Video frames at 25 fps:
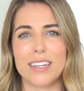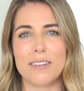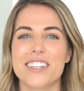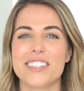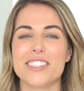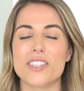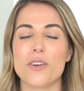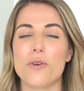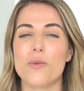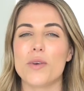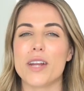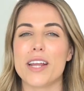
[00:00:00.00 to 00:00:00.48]

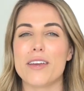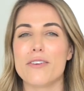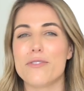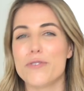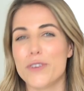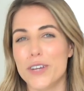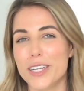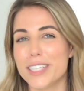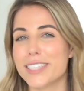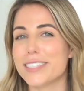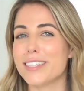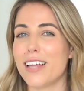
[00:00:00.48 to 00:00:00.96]
So when I
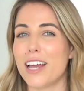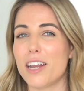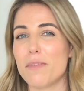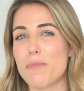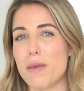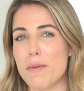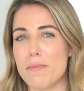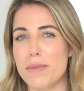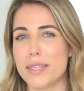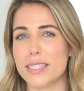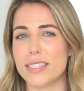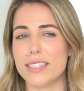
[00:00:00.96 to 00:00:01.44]
first
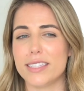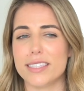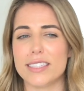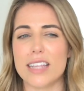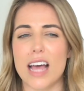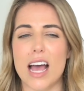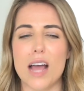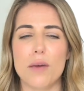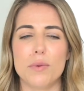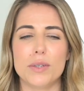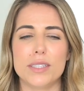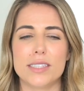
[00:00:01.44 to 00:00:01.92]
started my business,
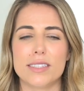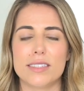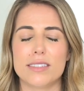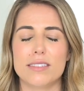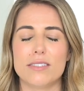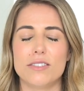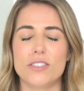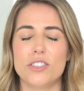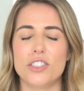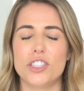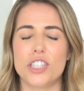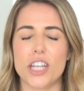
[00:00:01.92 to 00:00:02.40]
I was
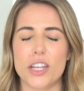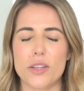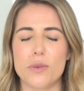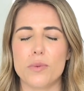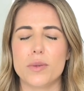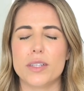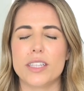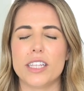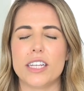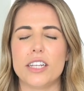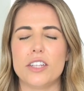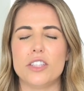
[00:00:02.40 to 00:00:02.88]

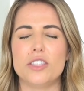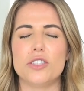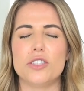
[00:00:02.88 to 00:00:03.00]
genuinely